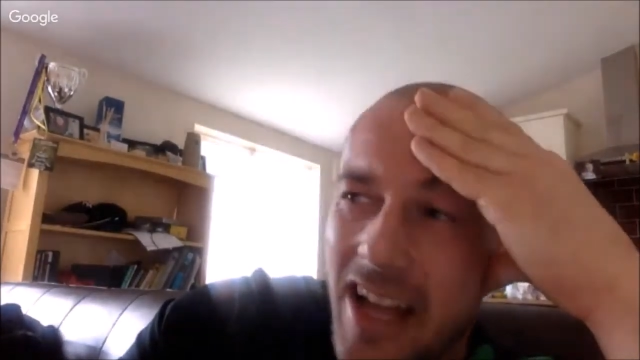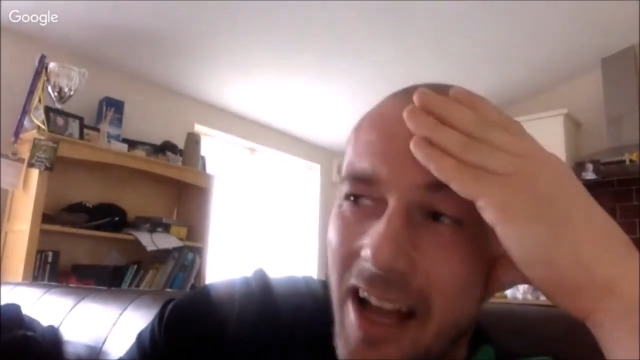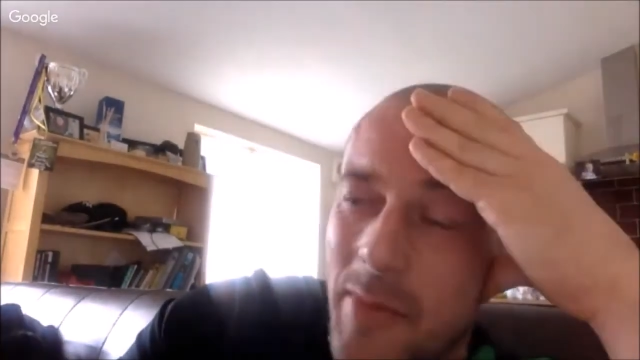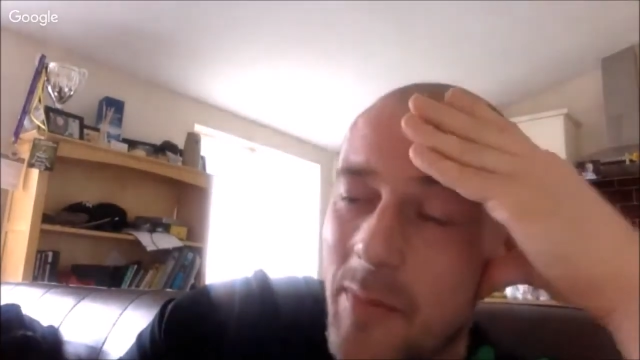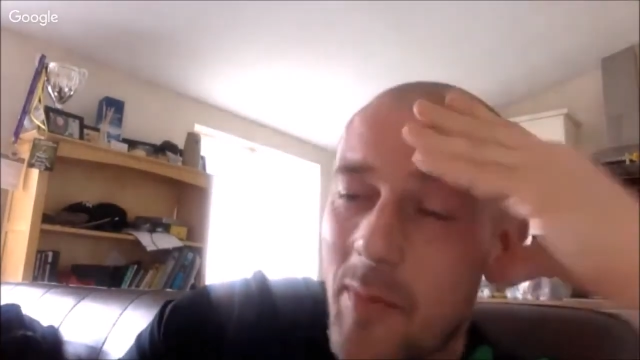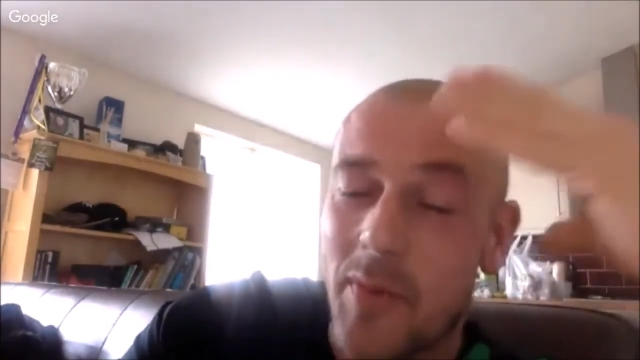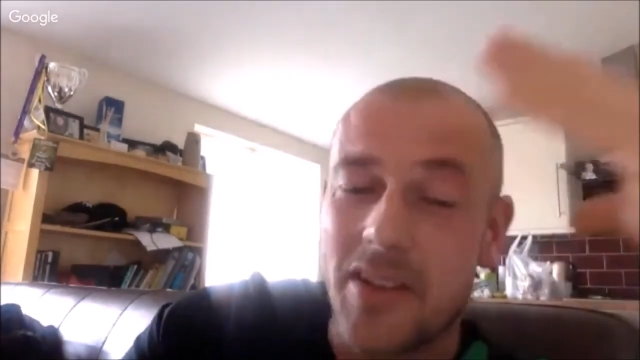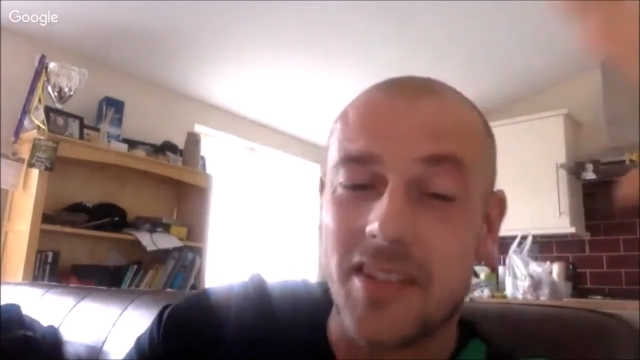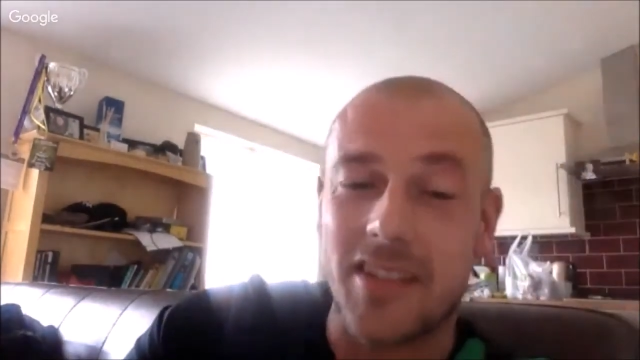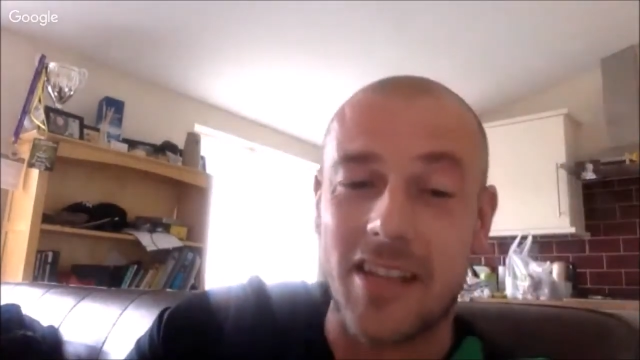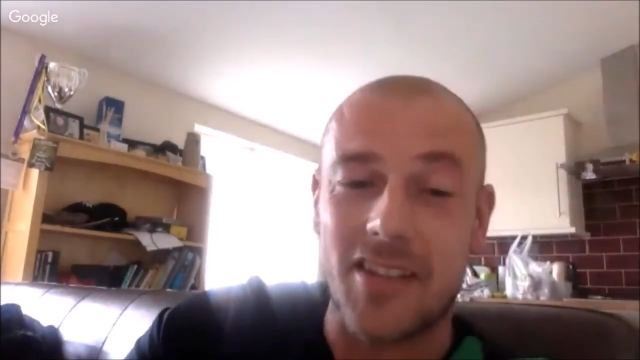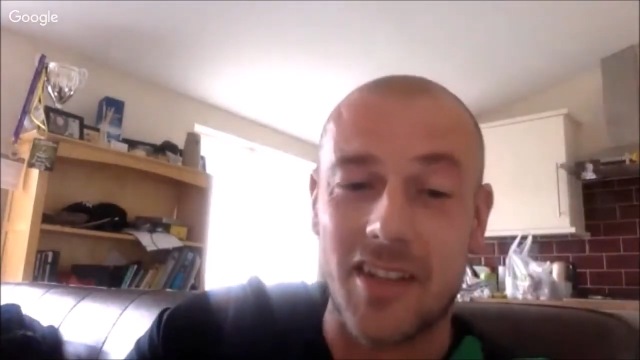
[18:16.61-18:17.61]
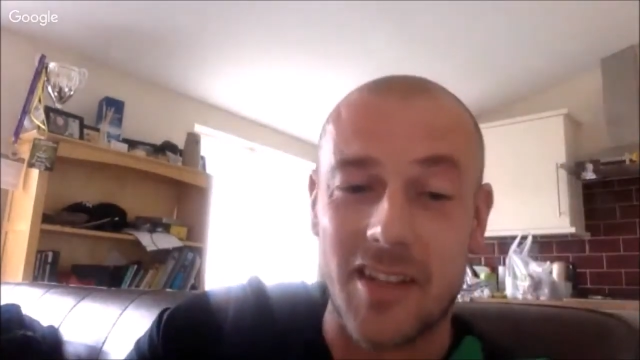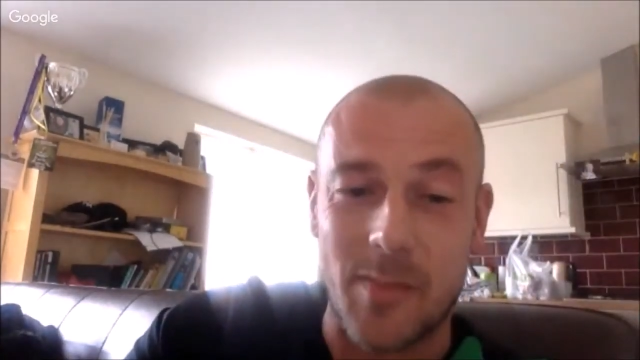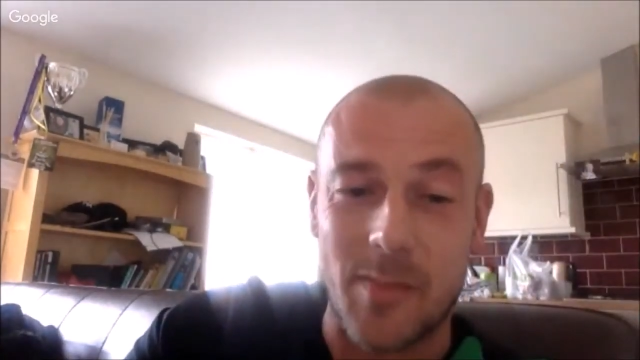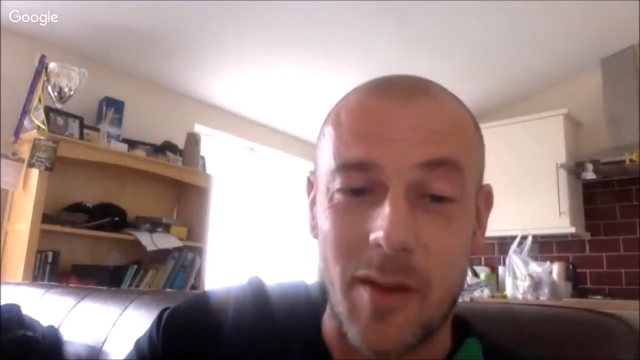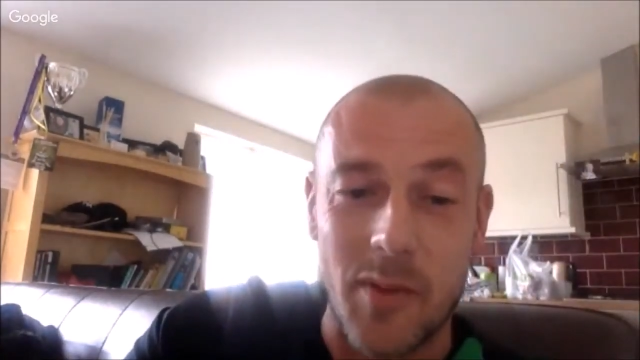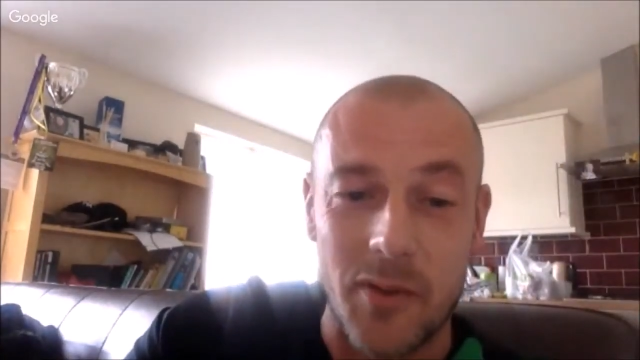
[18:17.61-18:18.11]
I mean, my presentation is
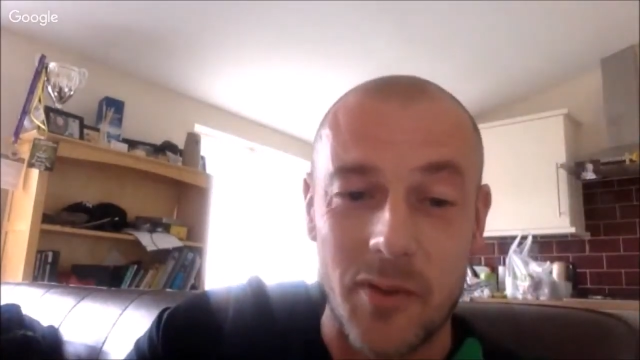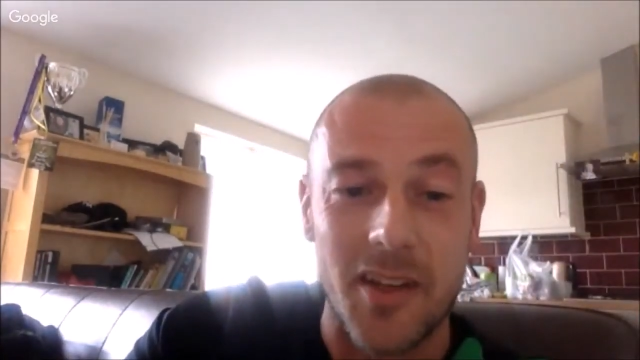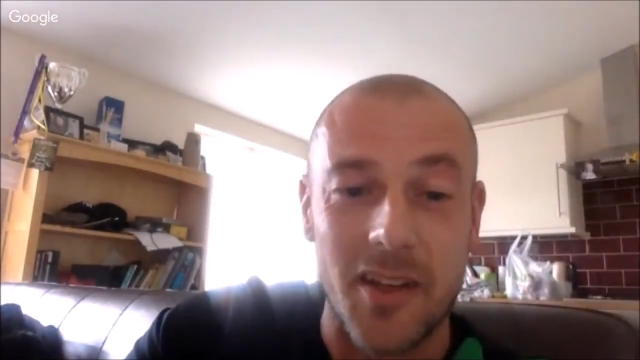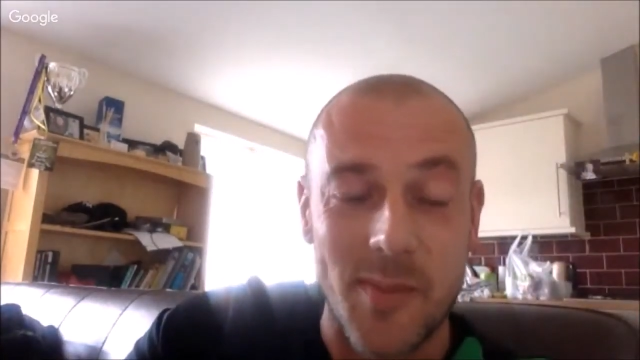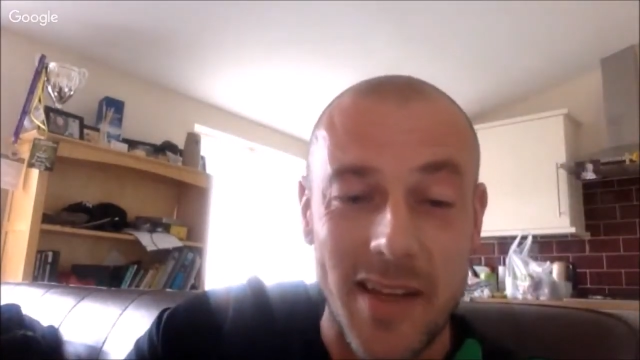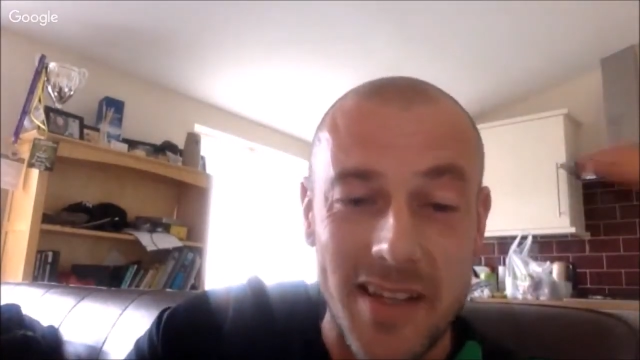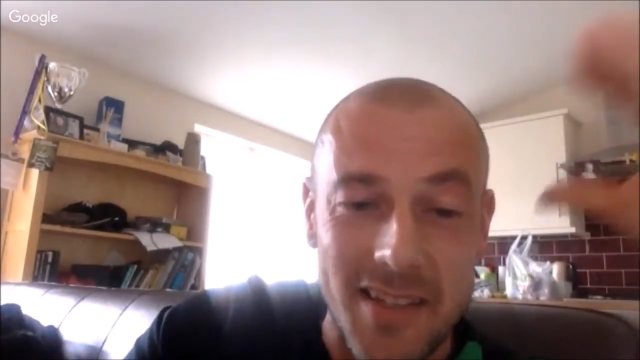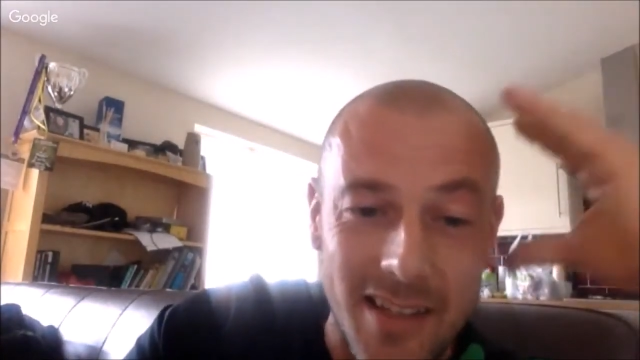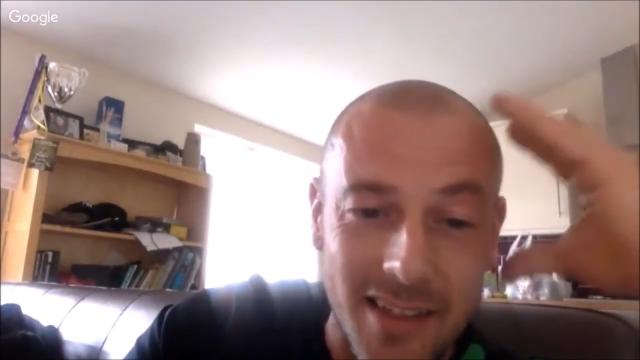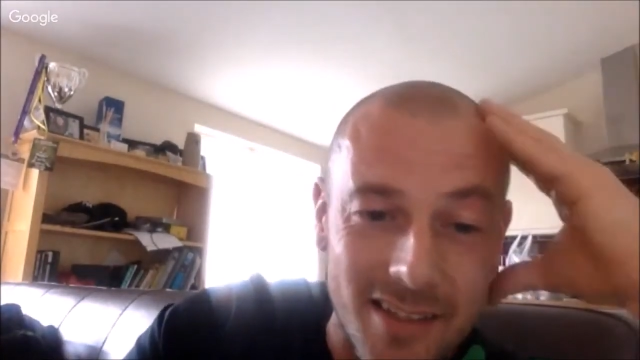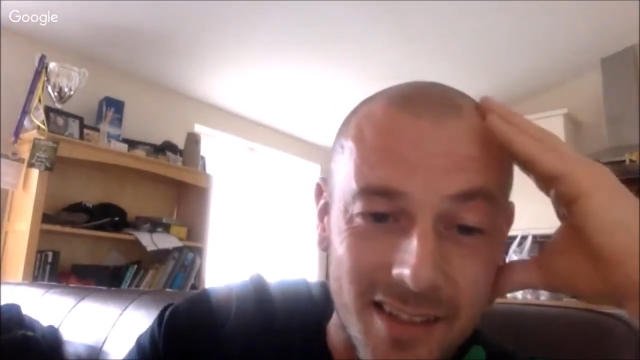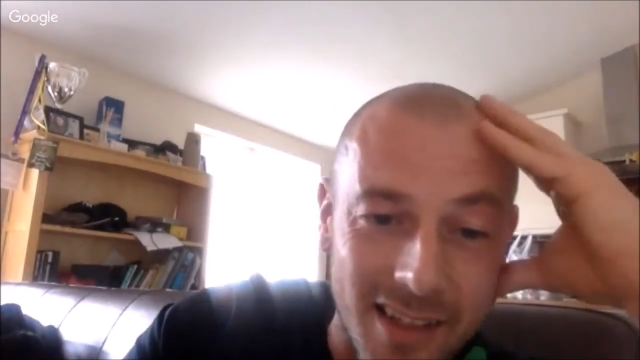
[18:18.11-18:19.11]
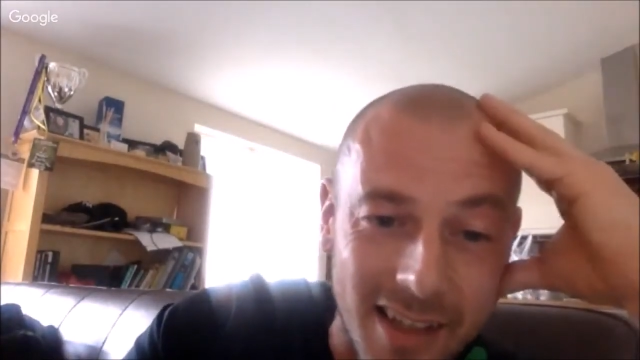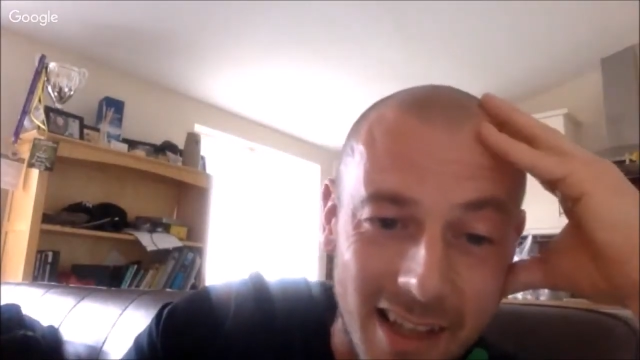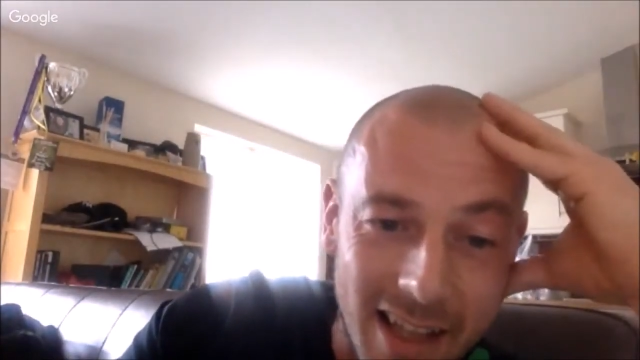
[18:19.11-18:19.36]
about building those basics.